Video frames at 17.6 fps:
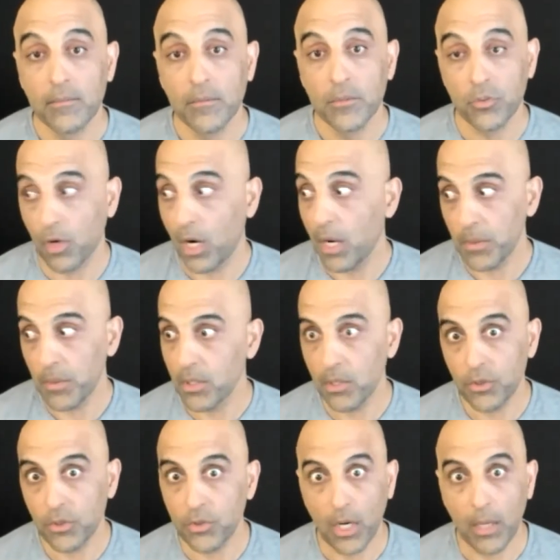trauma or
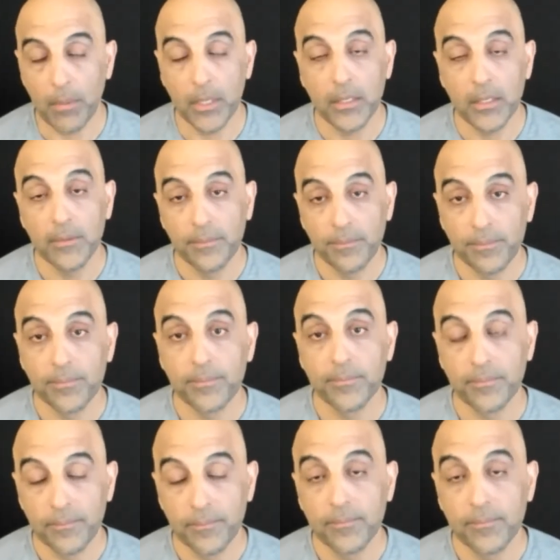no trauma
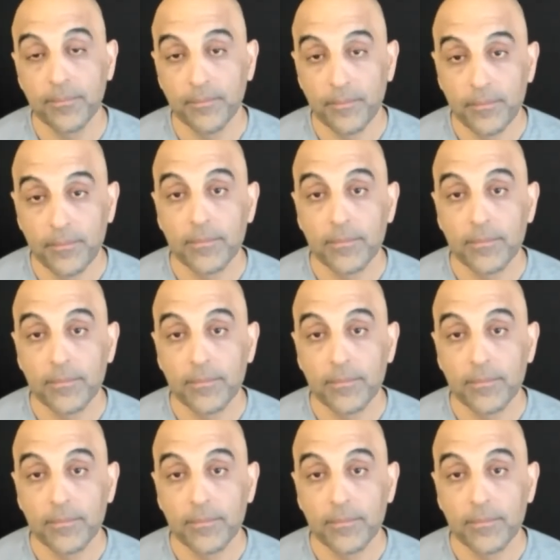um,